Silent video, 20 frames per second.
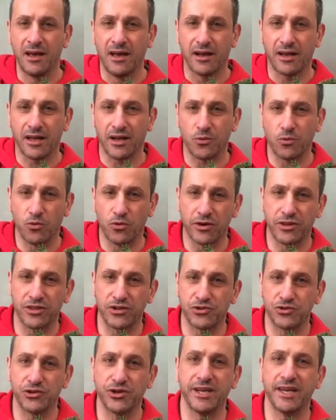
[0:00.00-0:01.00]
going to water the
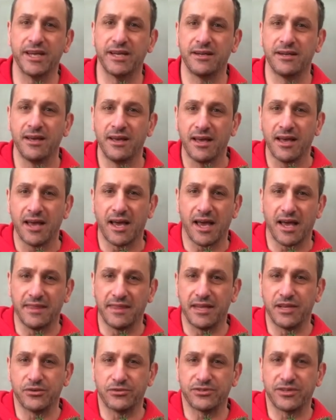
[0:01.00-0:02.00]
tree in, and
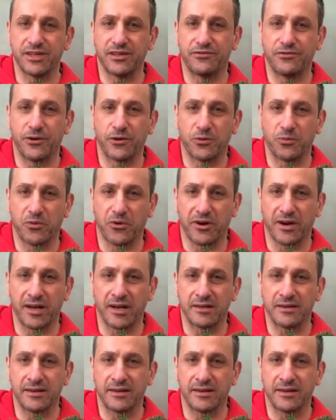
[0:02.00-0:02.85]
then you'll see the final product.